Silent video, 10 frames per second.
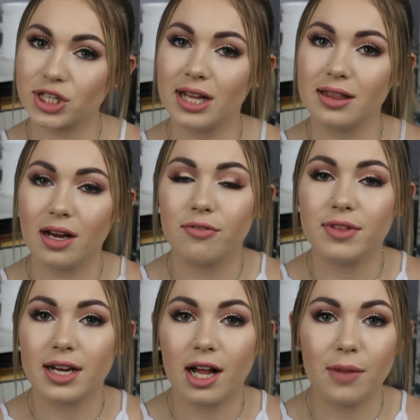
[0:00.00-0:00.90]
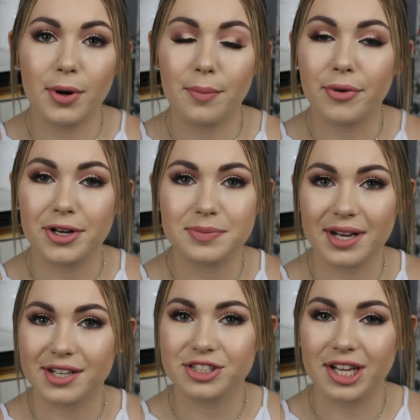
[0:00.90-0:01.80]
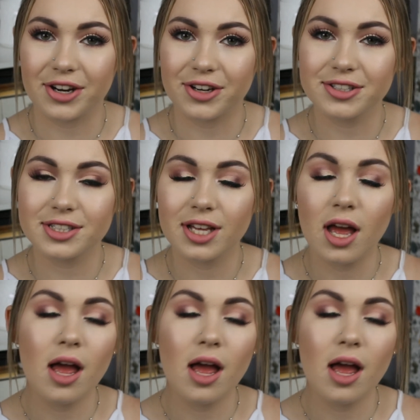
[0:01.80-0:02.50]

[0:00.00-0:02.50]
I love the Colourpop pressed powder shadows.